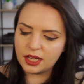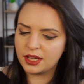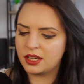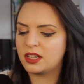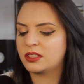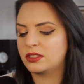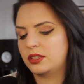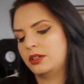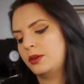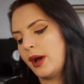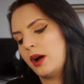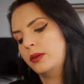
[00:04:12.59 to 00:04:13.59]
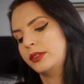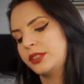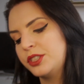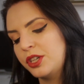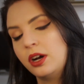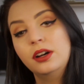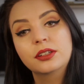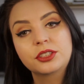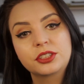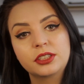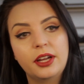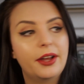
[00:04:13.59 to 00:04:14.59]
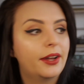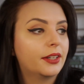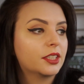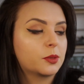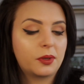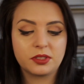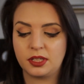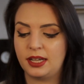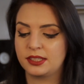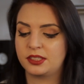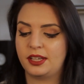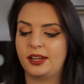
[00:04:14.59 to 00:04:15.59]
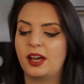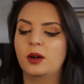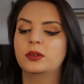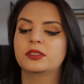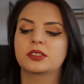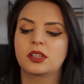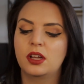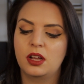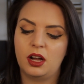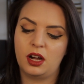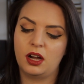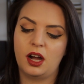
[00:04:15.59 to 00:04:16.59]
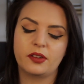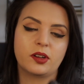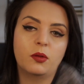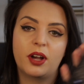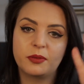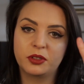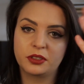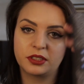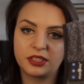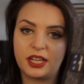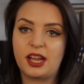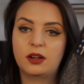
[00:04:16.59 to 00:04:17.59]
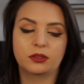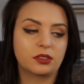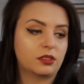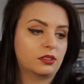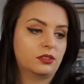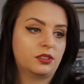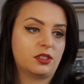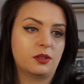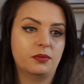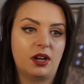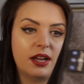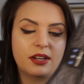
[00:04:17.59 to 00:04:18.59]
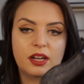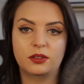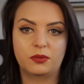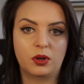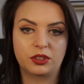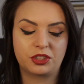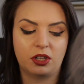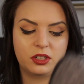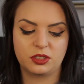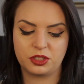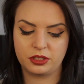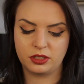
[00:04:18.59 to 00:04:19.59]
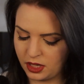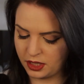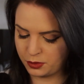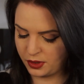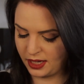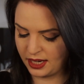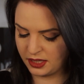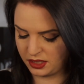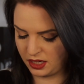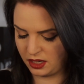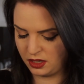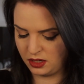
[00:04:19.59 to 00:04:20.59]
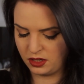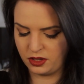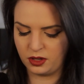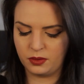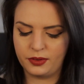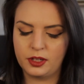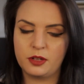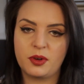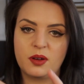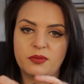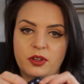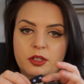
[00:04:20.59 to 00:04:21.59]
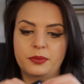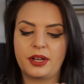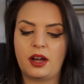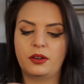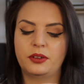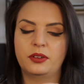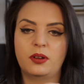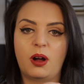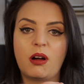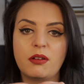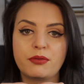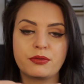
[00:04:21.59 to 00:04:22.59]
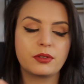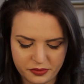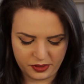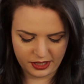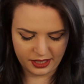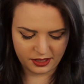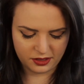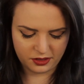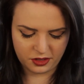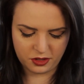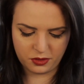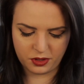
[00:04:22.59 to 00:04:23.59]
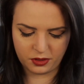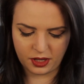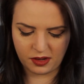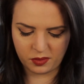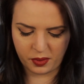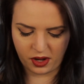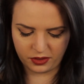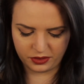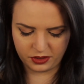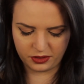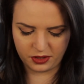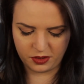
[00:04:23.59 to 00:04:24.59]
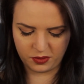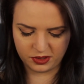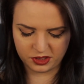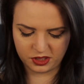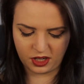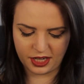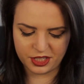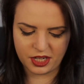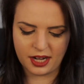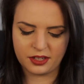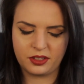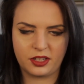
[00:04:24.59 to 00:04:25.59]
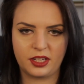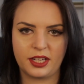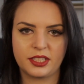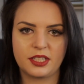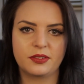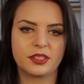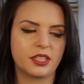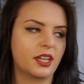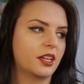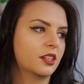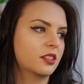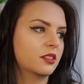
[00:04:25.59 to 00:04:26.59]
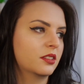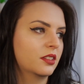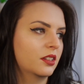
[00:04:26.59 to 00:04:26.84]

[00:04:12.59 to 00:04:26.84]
like 2 hours to charge and it's supposed to last 10 hours. I've got way more than 10 hours combined out of one charge. Connects really easy. You got volume up, volume down, and off. Hopefully you don't have a partner that wants to hijack the connectivity and